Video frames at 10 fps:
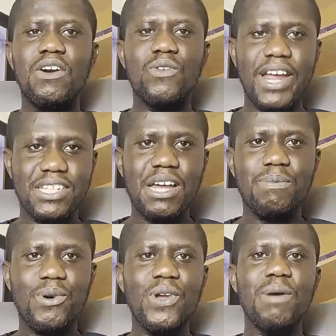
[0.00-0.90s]
write
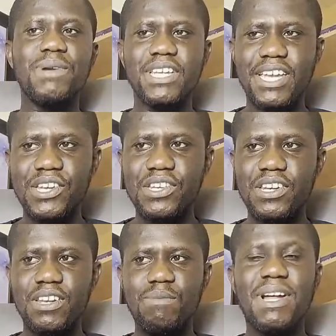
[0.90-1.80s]
up or your
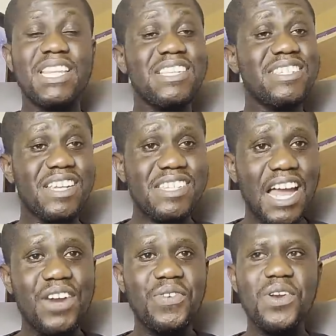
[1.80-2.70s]
application. But this is just
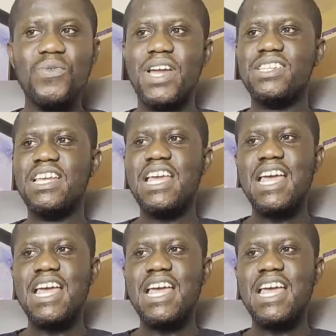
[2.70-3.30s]
100 words.